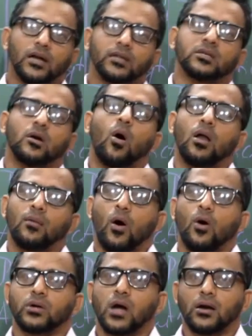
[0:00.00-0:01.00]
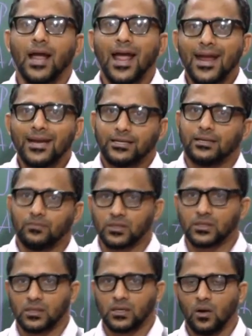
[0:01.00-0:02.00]
it's all about our
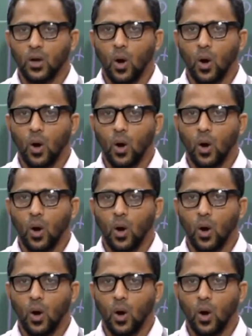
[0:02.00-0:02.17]
items.